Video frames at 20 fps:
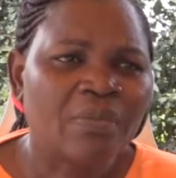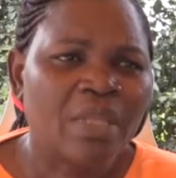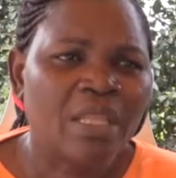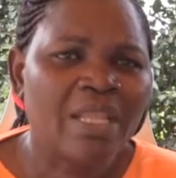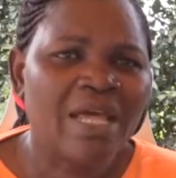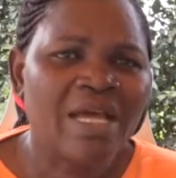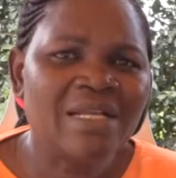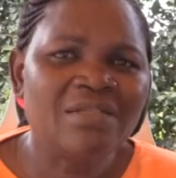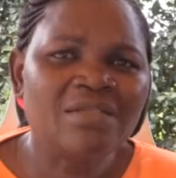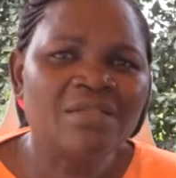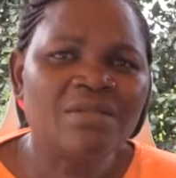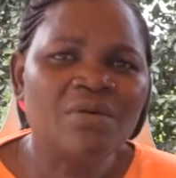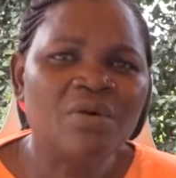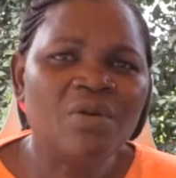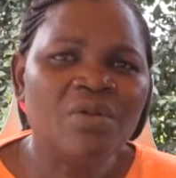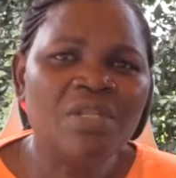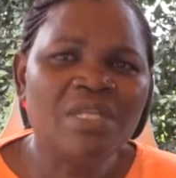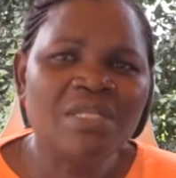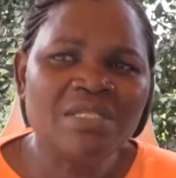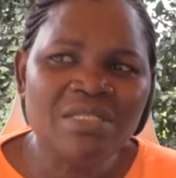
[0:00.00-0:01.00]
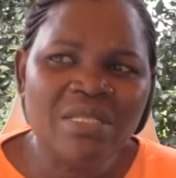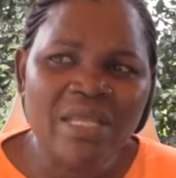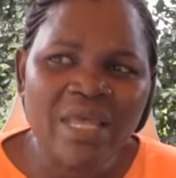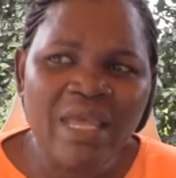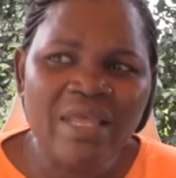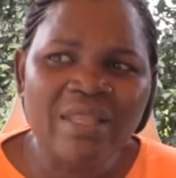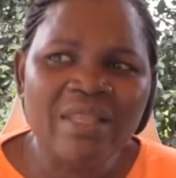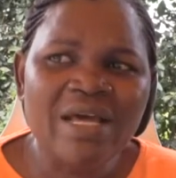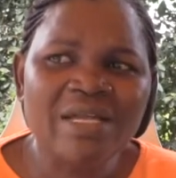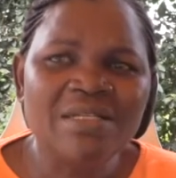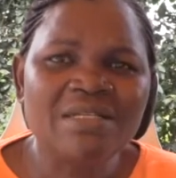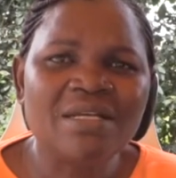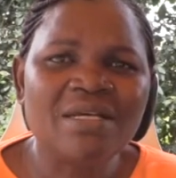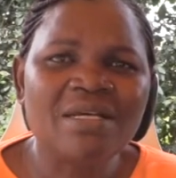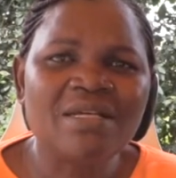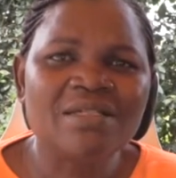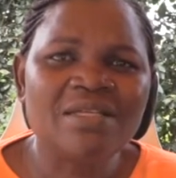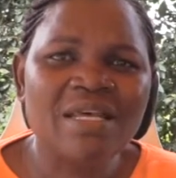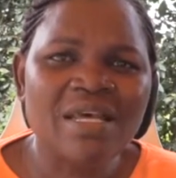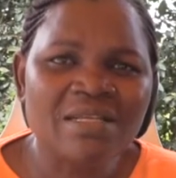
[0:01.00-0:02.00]
that on this day that
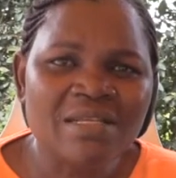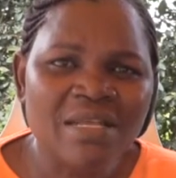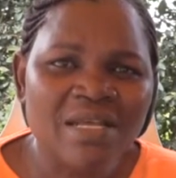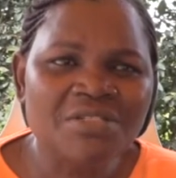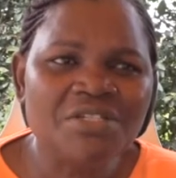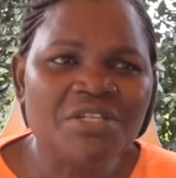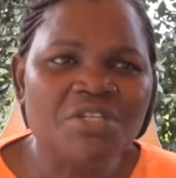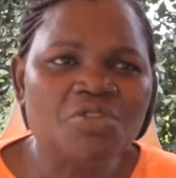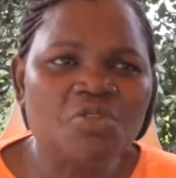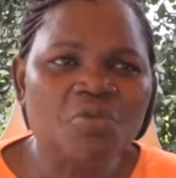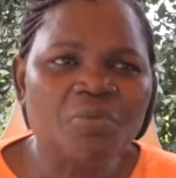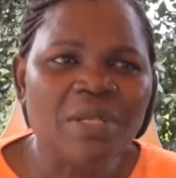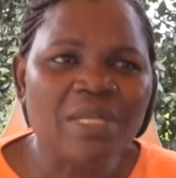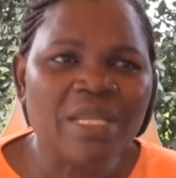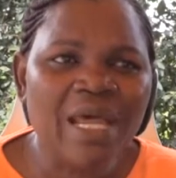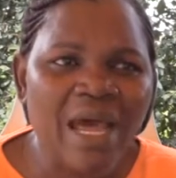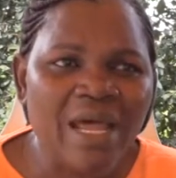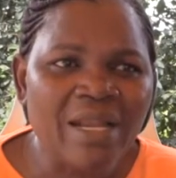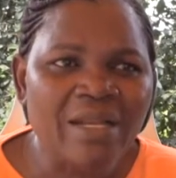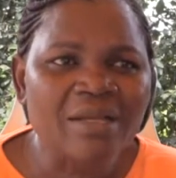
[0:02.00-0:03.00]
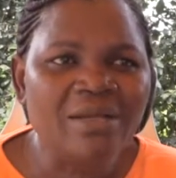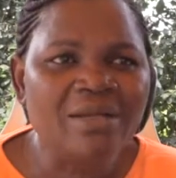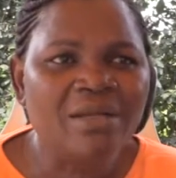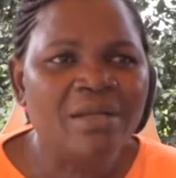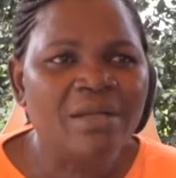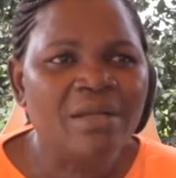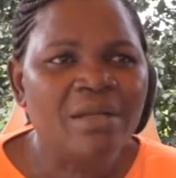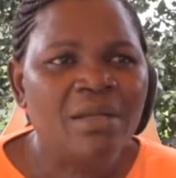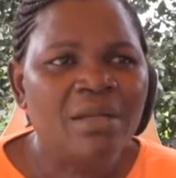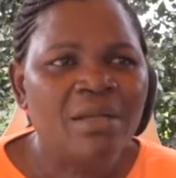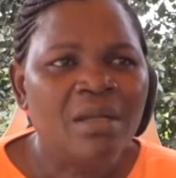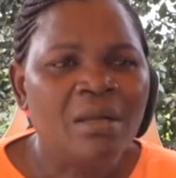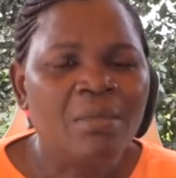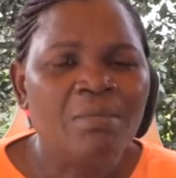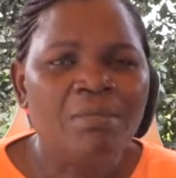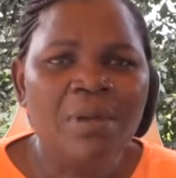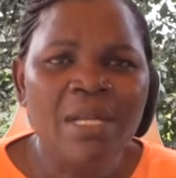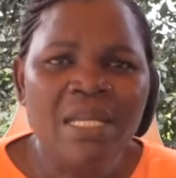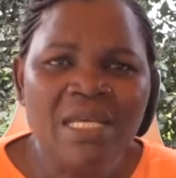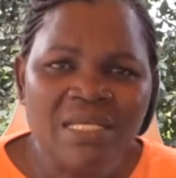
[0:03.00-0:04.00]
census is to be done,
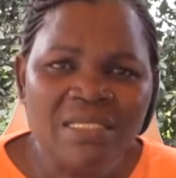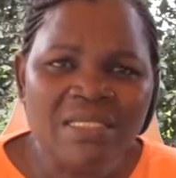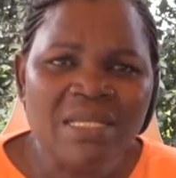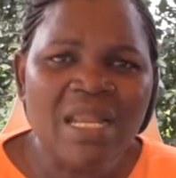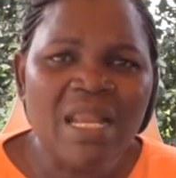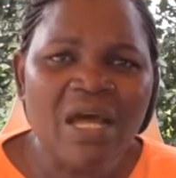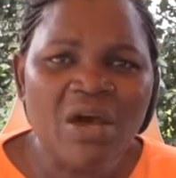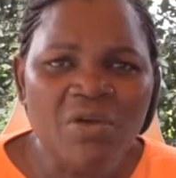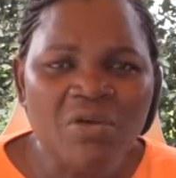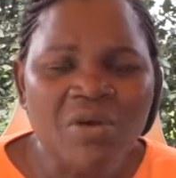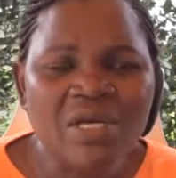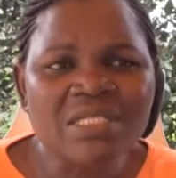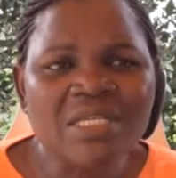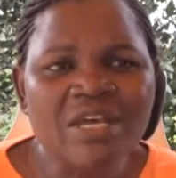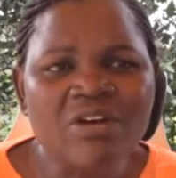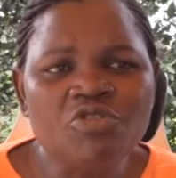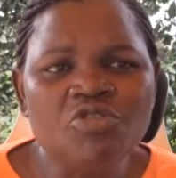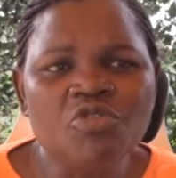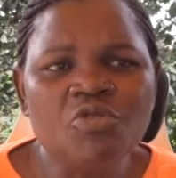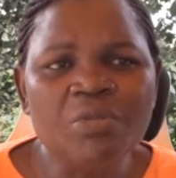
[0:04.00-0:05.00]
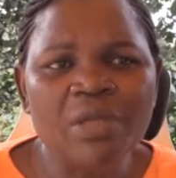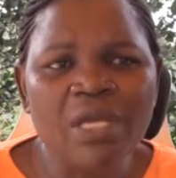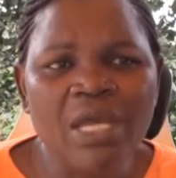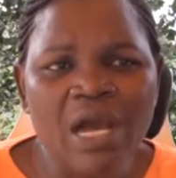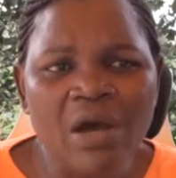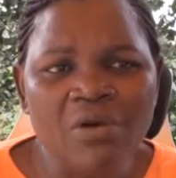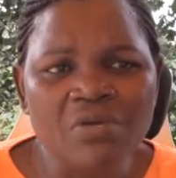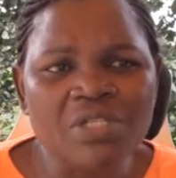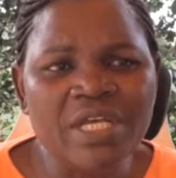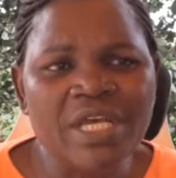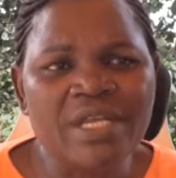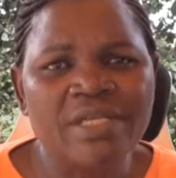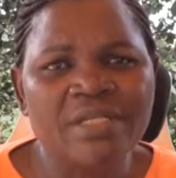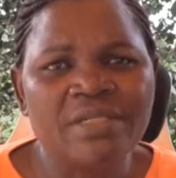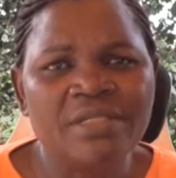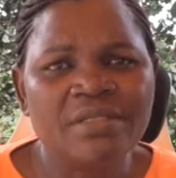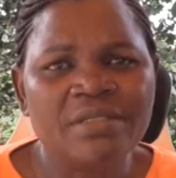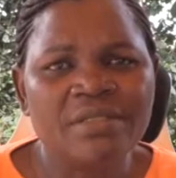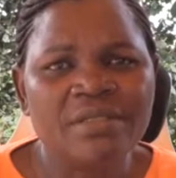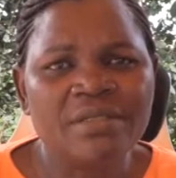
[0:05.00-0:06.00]
please allow yourselves to be counted.
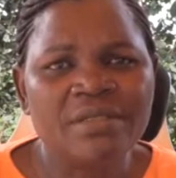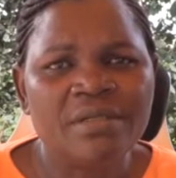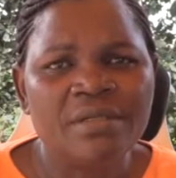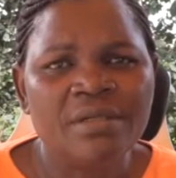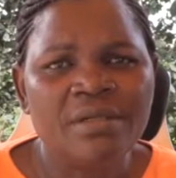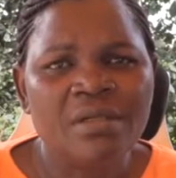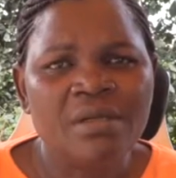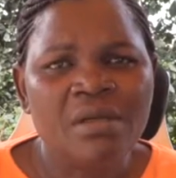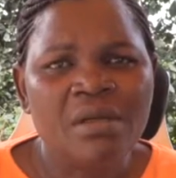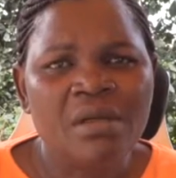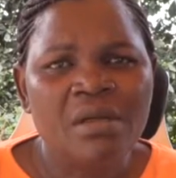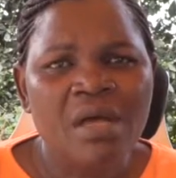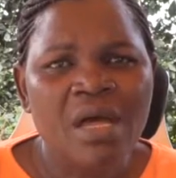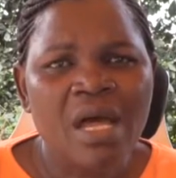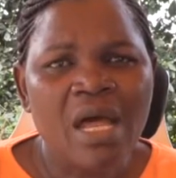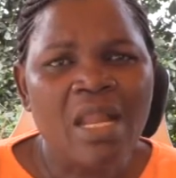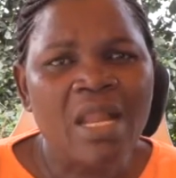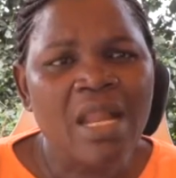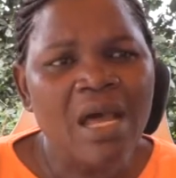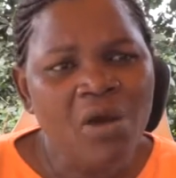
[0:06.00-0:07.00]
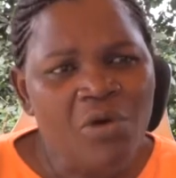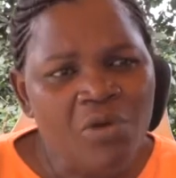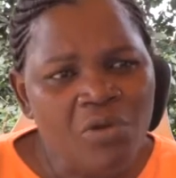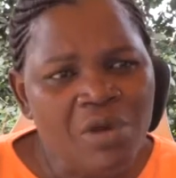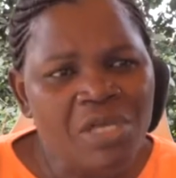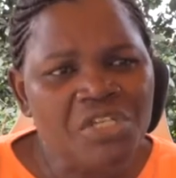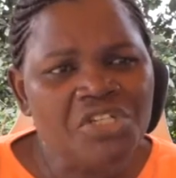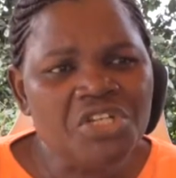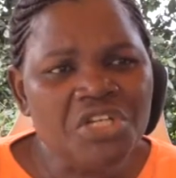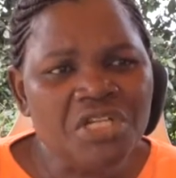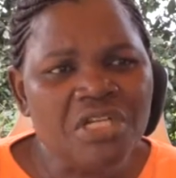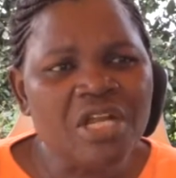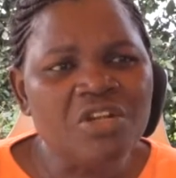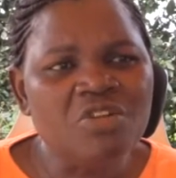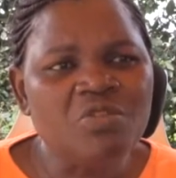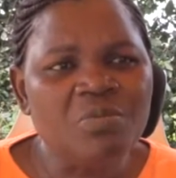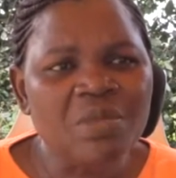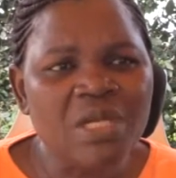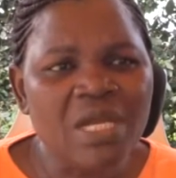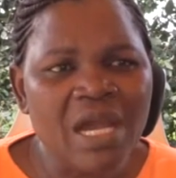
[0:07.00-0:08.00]
Allow your
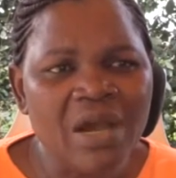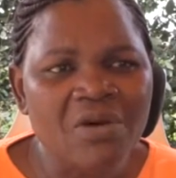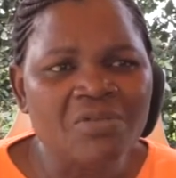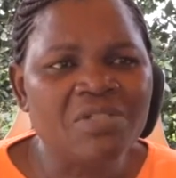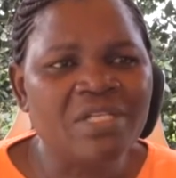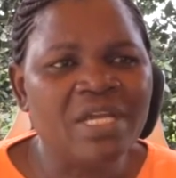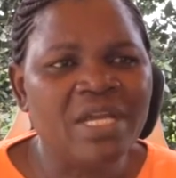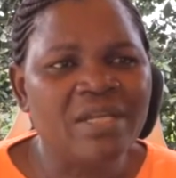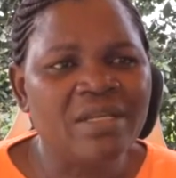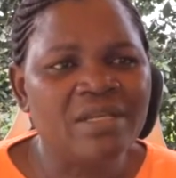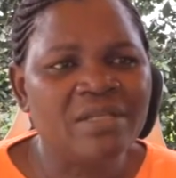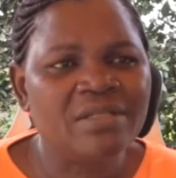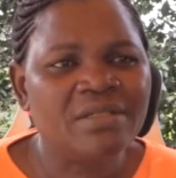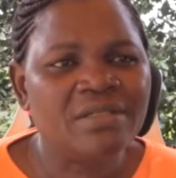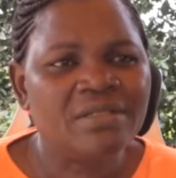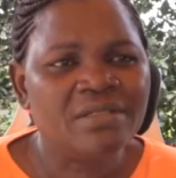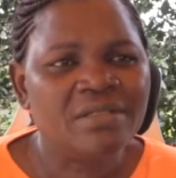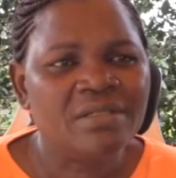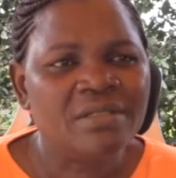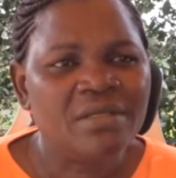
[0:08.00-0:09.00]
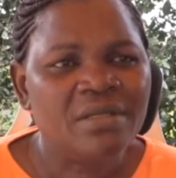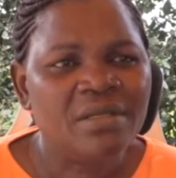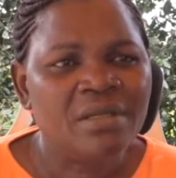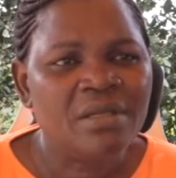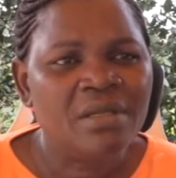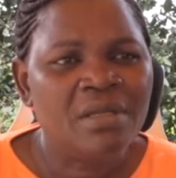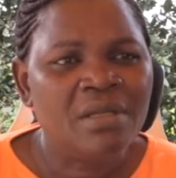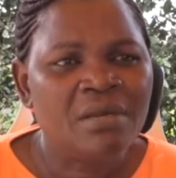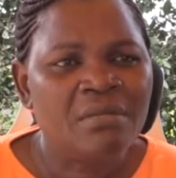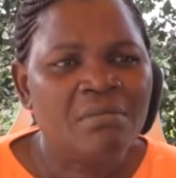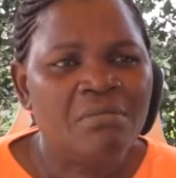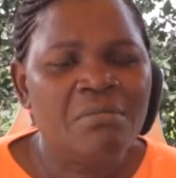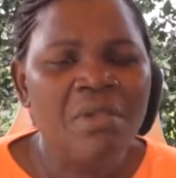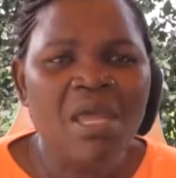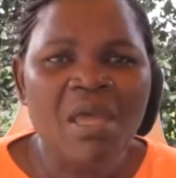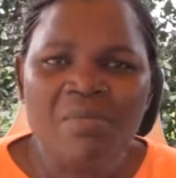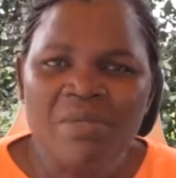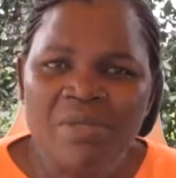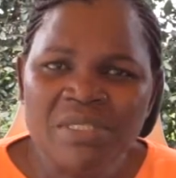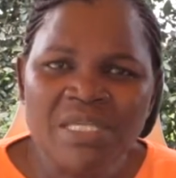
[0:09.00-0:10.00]
children to be counted.
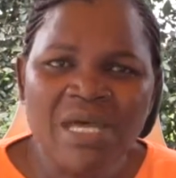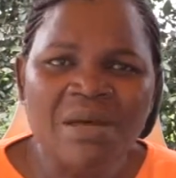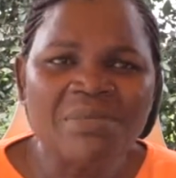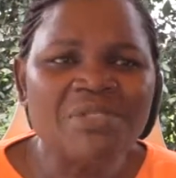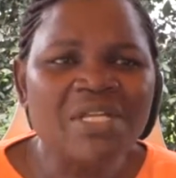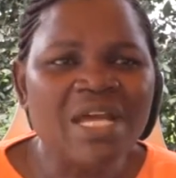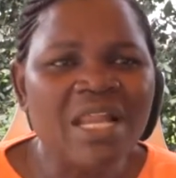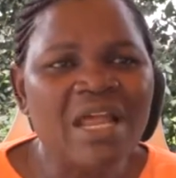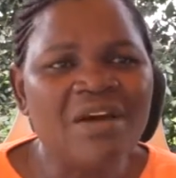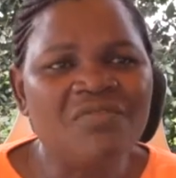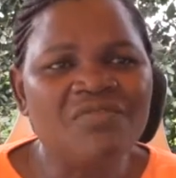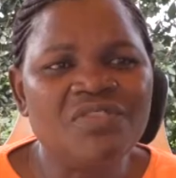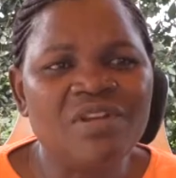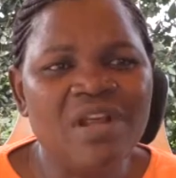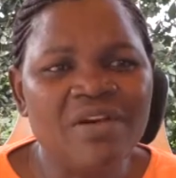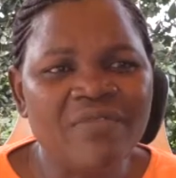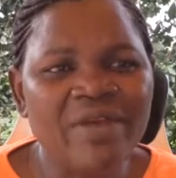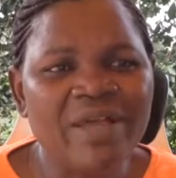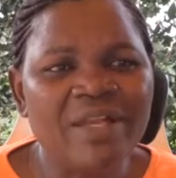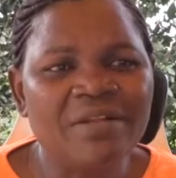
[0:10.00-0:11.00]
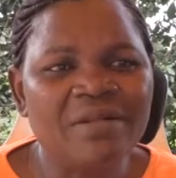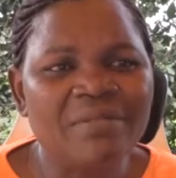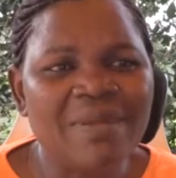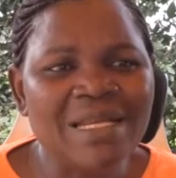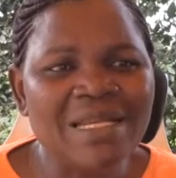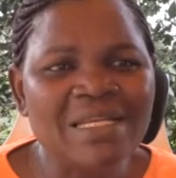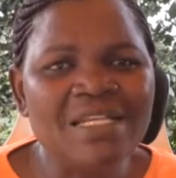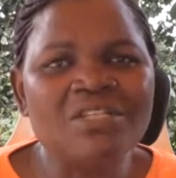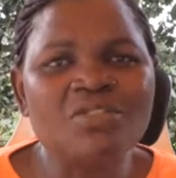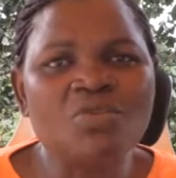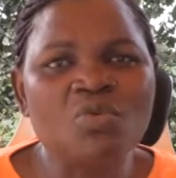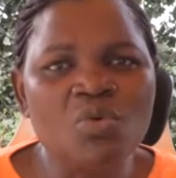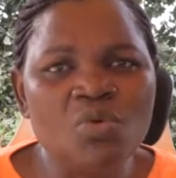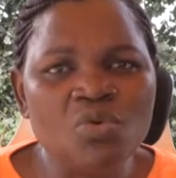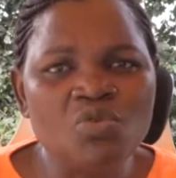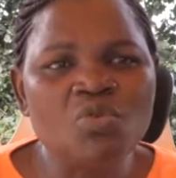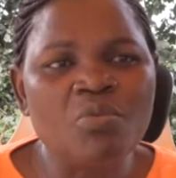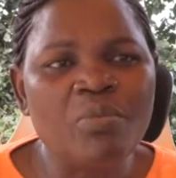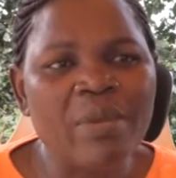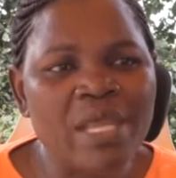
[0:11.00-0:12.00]
Maybe some shall have traveled, but it is
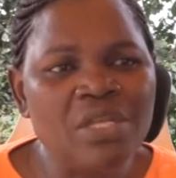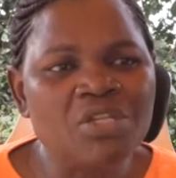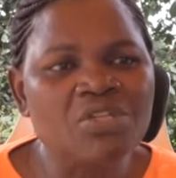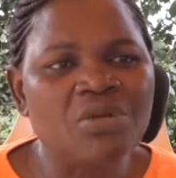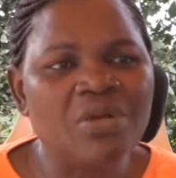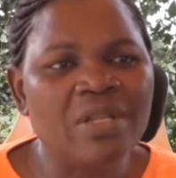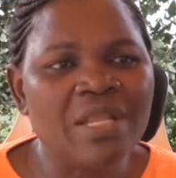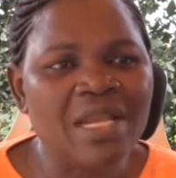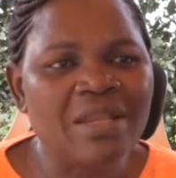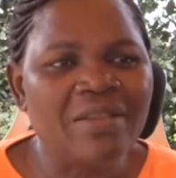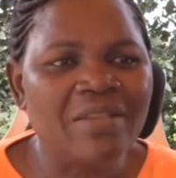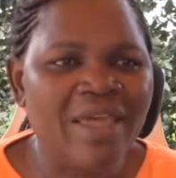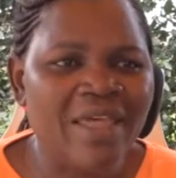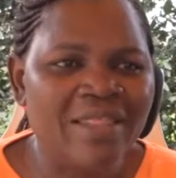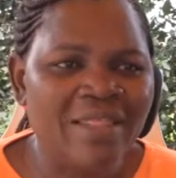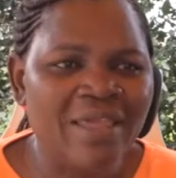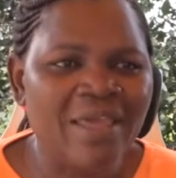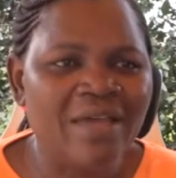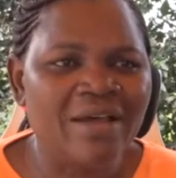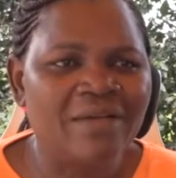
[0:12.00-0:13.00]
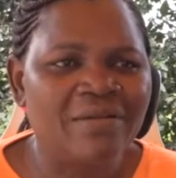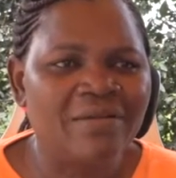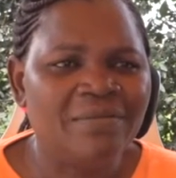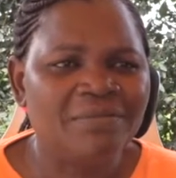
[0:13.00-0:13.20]
good to mention that they are there.